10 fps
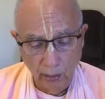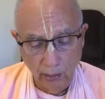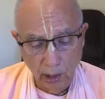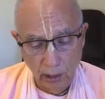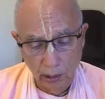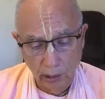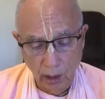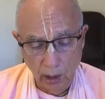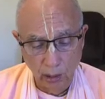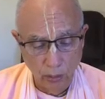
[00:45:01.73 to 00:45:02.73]

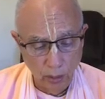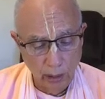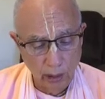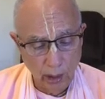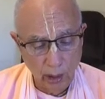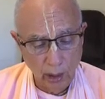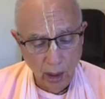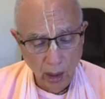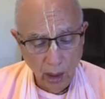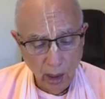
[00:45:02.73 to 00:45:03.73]
Mahajan Hoite.
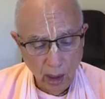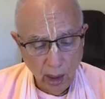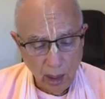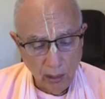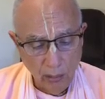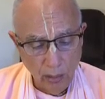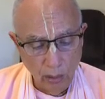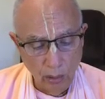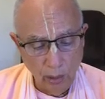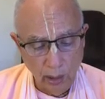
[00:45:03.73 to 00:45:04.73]

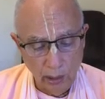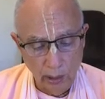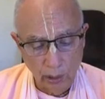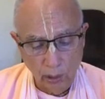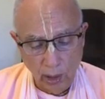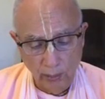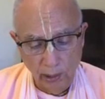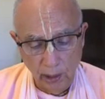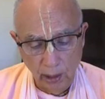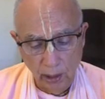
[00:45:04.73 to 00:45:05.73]
Who can describe the
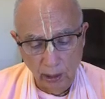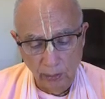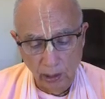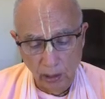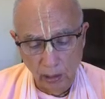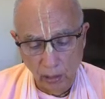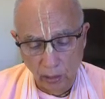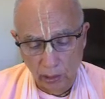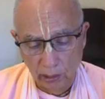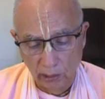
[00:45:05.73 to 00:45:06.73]
unlimited
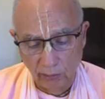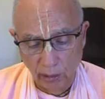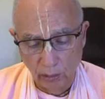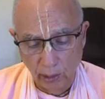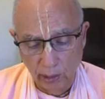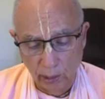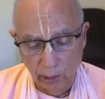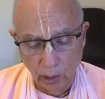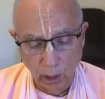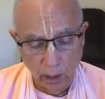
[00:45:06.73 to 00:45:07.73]
glories of Adwaita
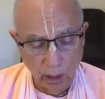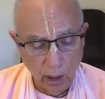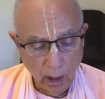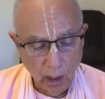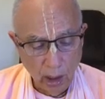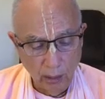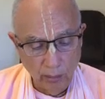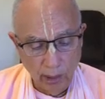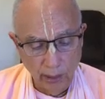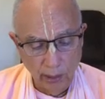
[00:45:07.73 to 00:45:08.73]
Acharya? I
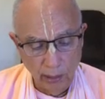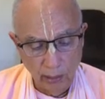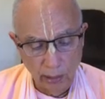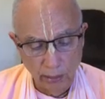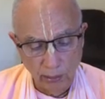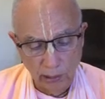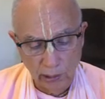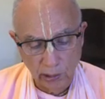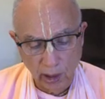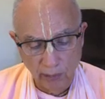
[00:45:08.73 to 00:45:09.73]
write here as much
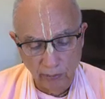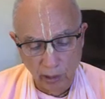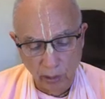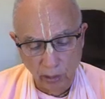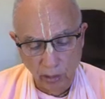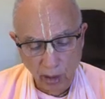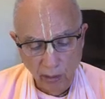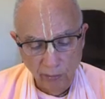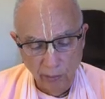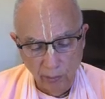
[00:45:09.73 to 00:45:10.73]
as I have known
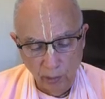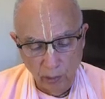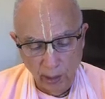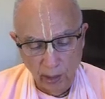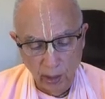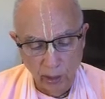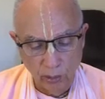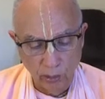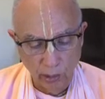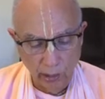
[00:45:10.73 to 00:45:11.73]
from great
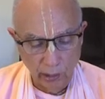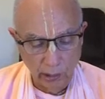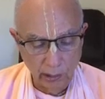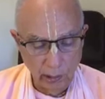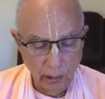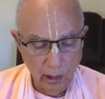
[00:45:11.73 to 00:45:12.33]
authorities.